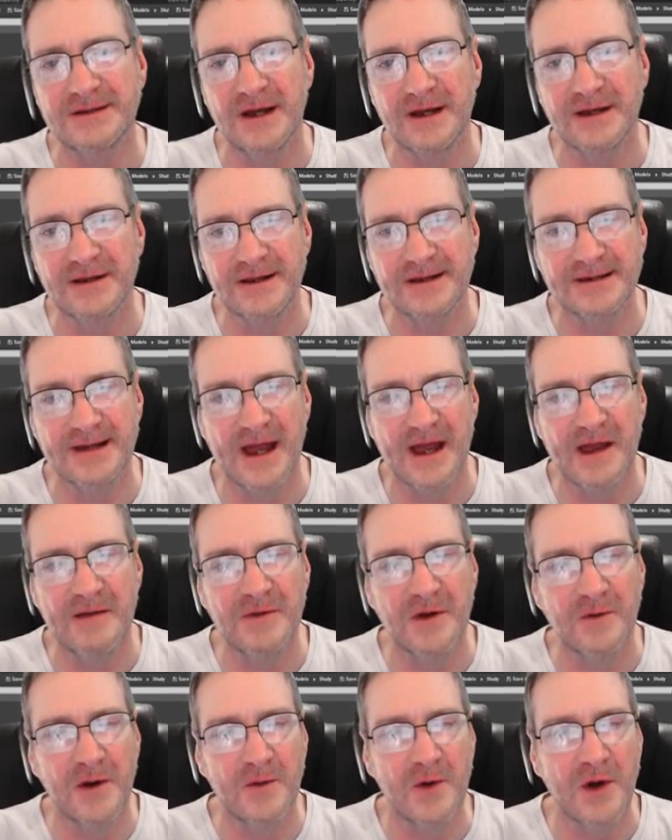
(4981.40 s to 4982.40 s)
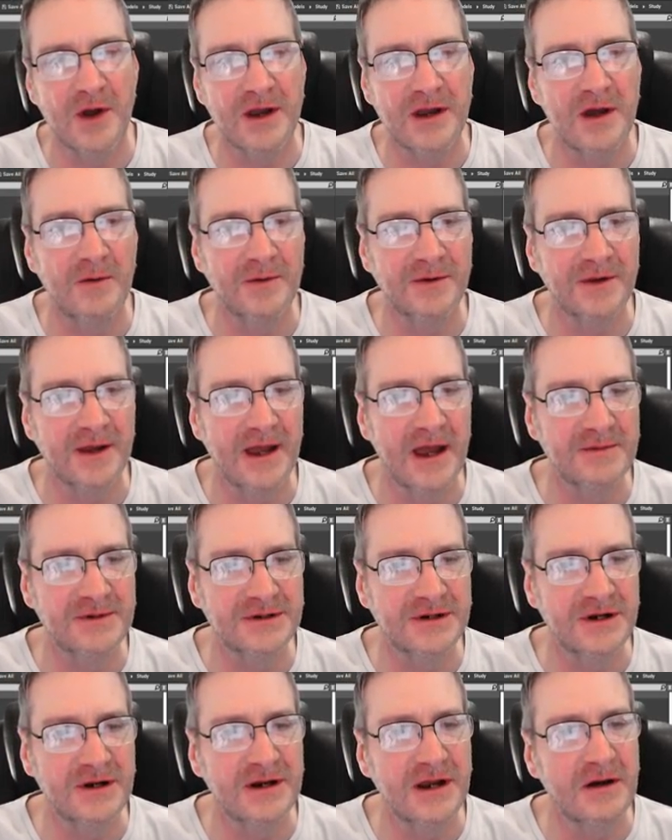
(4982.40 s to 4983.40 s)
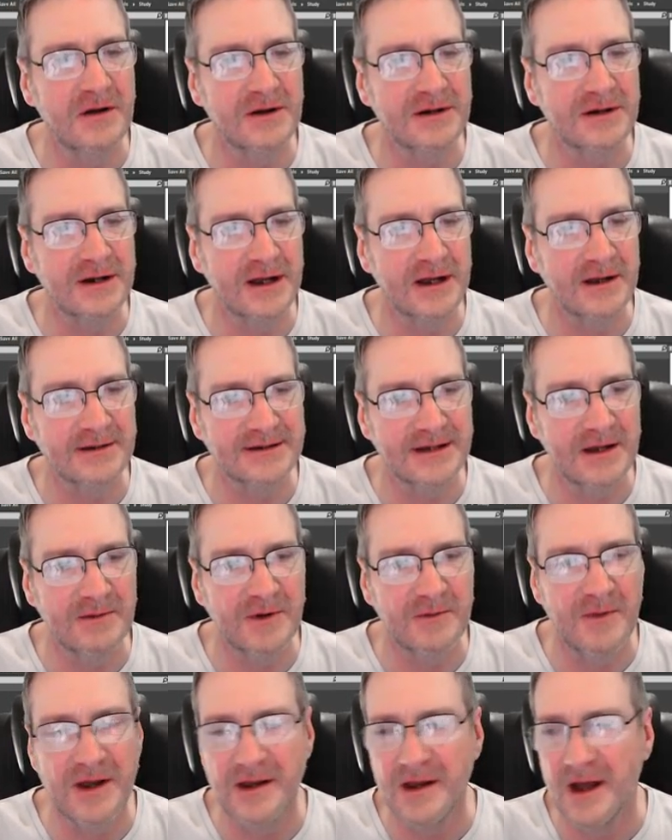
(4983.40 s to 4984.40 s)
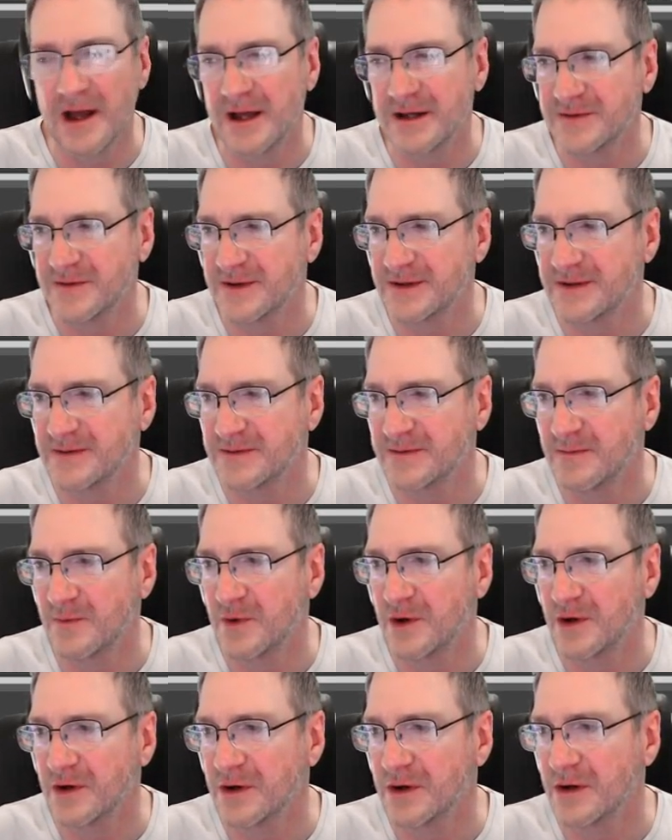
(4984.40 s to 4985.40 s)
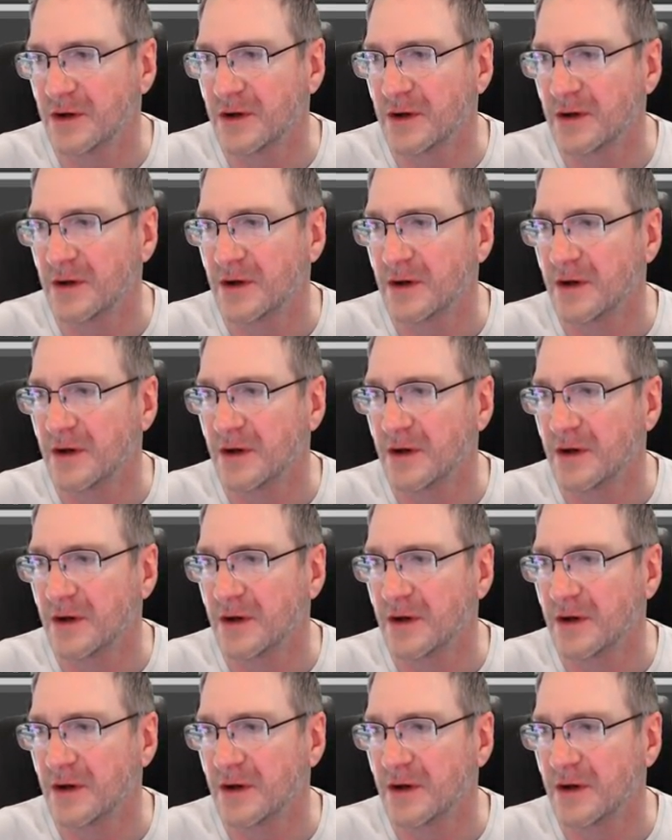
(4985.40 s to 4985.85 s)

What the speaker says: things like this game that we're working on with the game studio and some of my Archivist work.